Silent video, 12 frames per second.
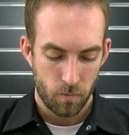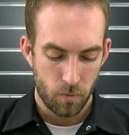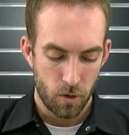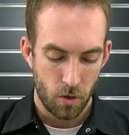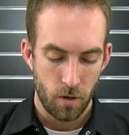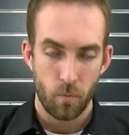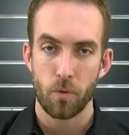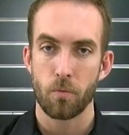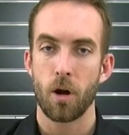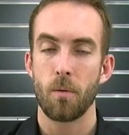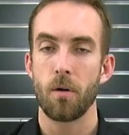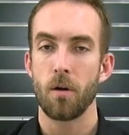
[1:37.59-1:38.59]
coated with
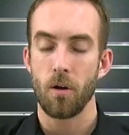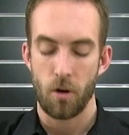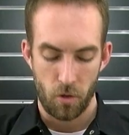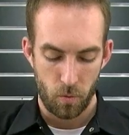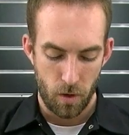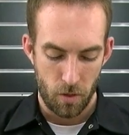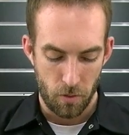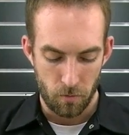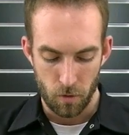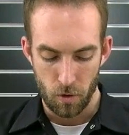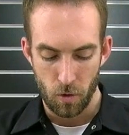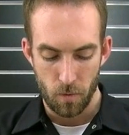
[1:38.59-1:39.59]
rubber all the way
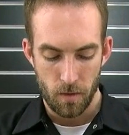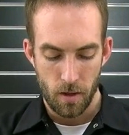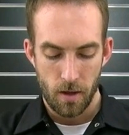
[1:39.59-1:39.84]
through.